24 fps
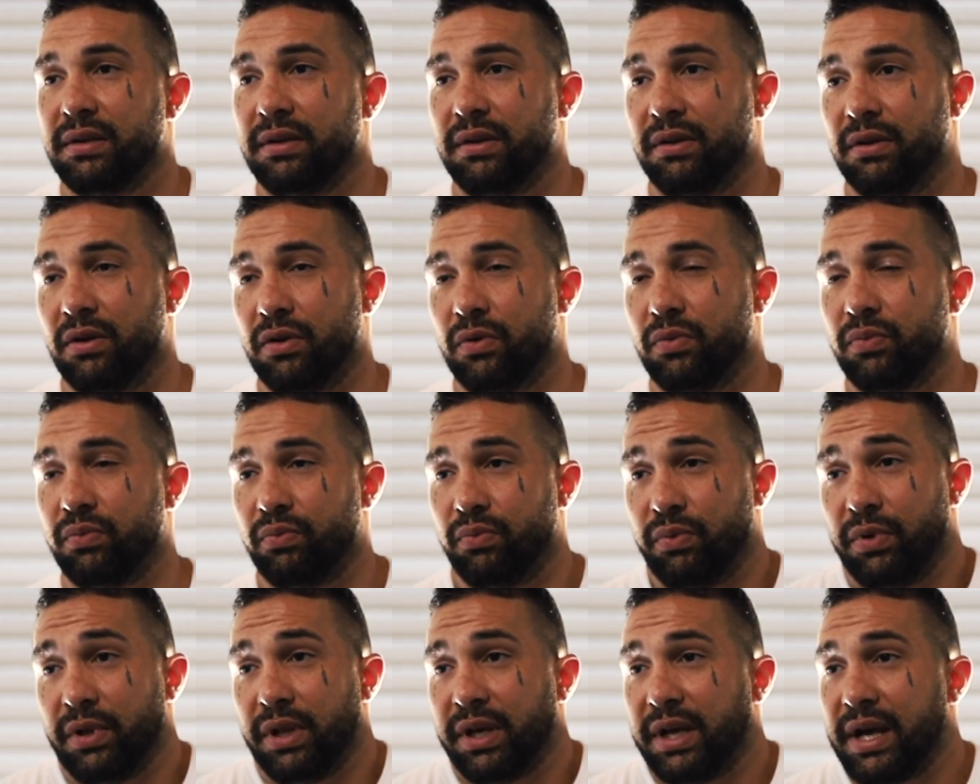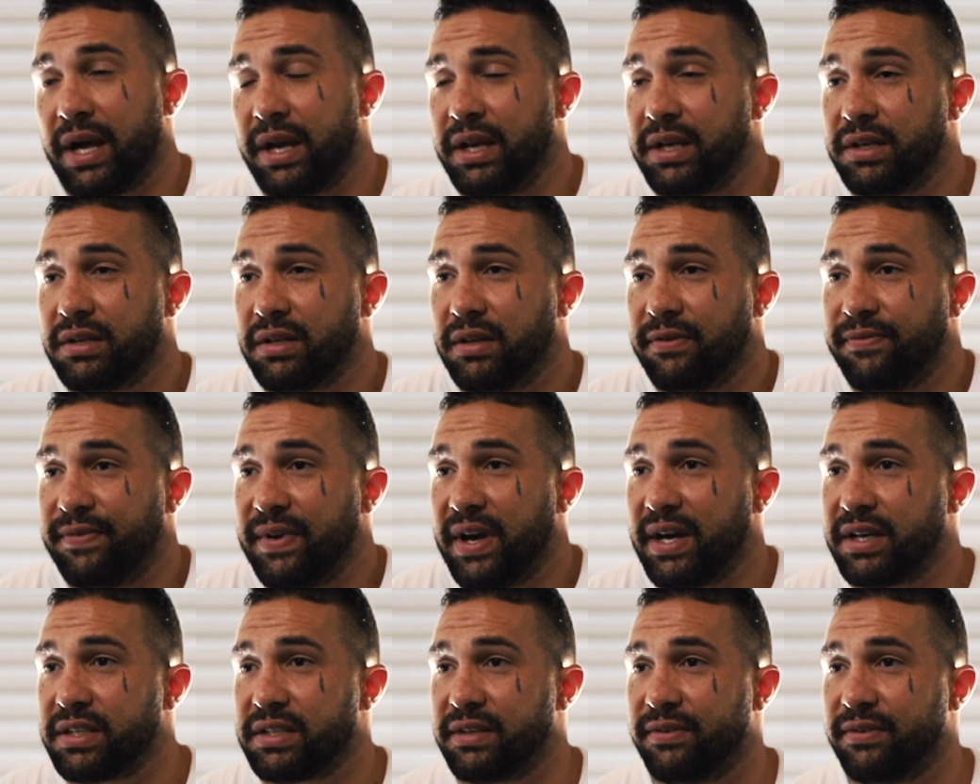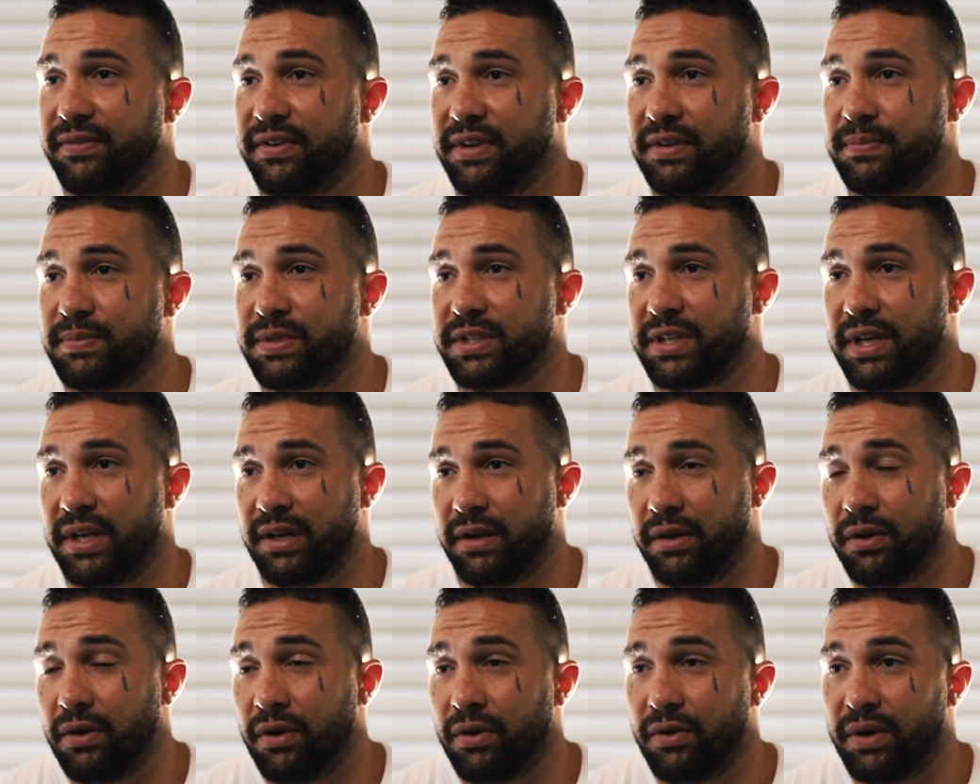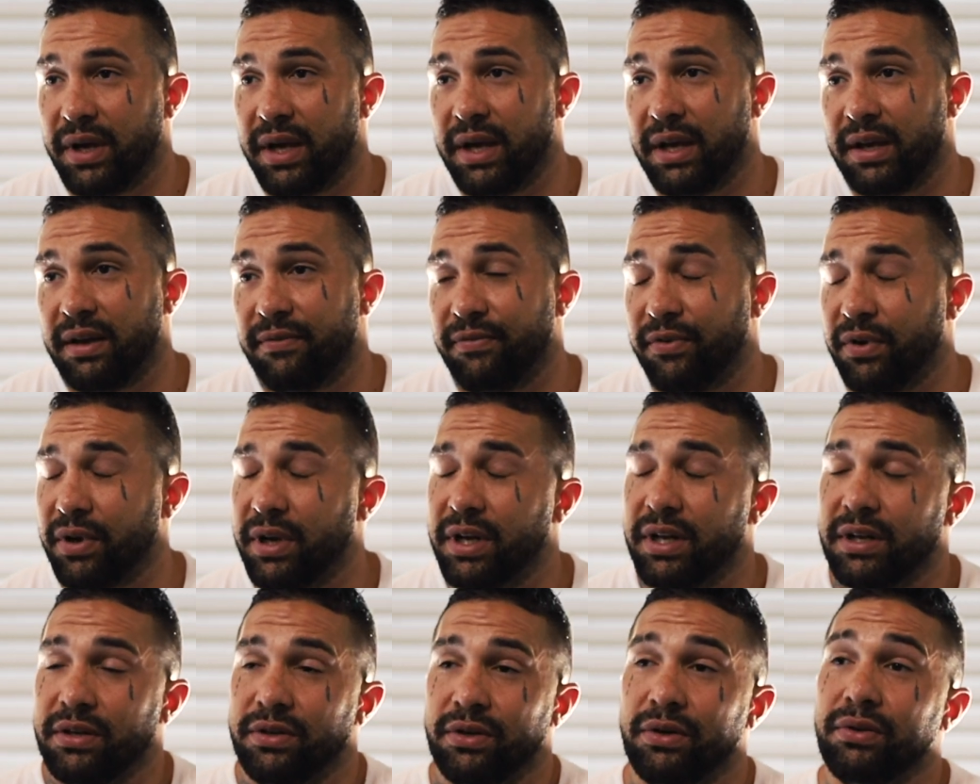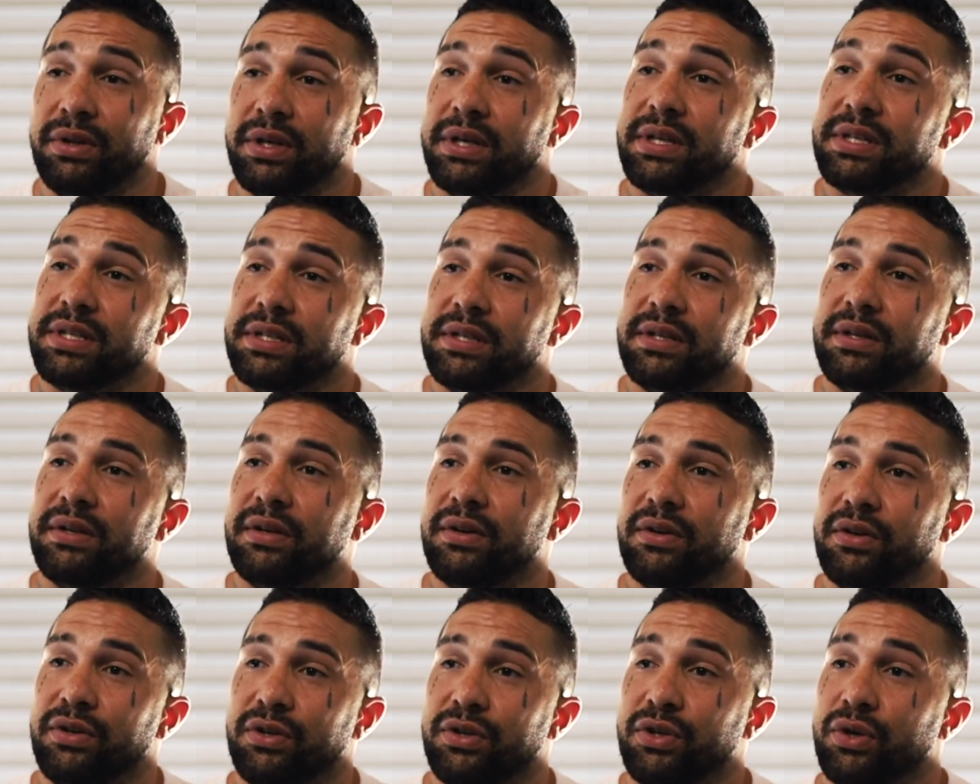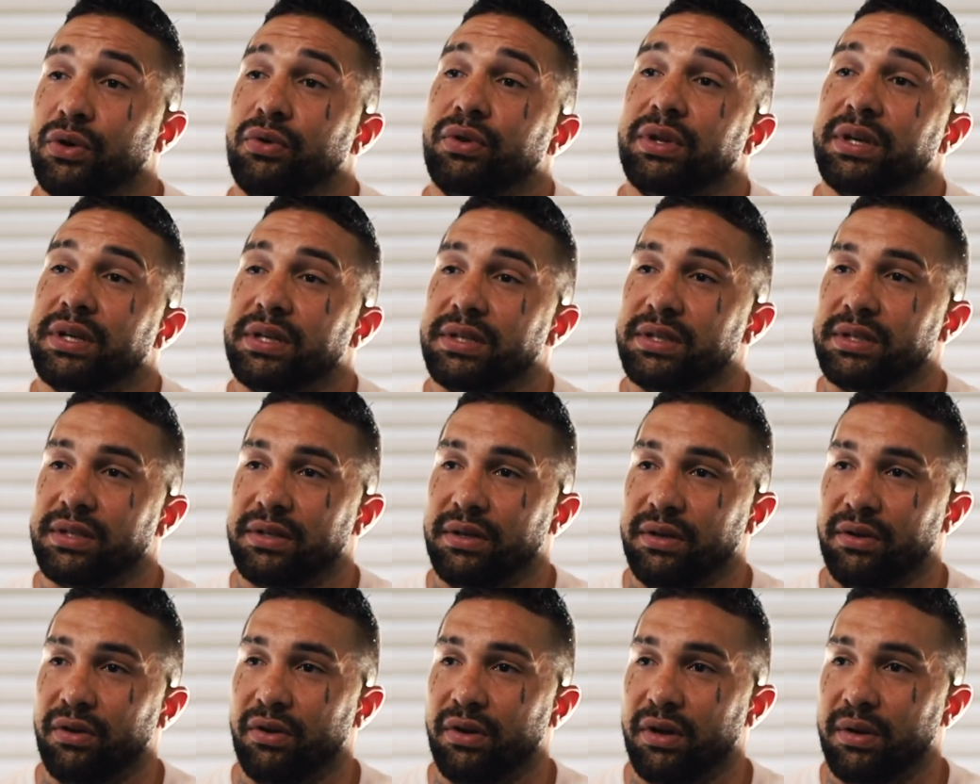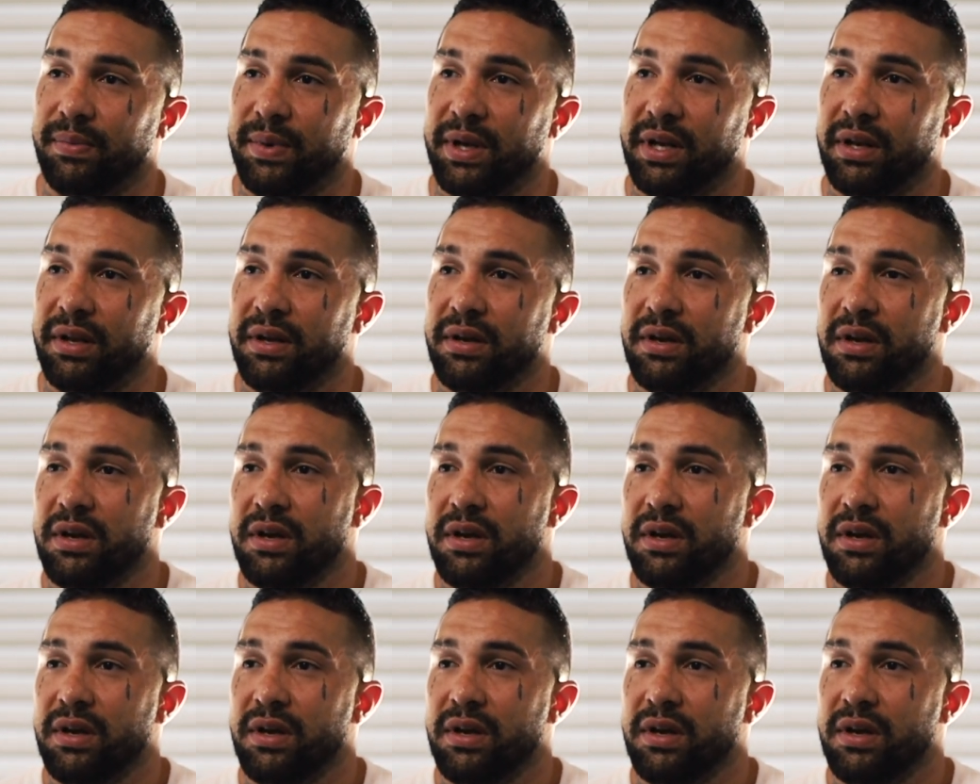you know, really got into the facts of him saying, you know, hey, if you're going to do this, do this. You know what I mean?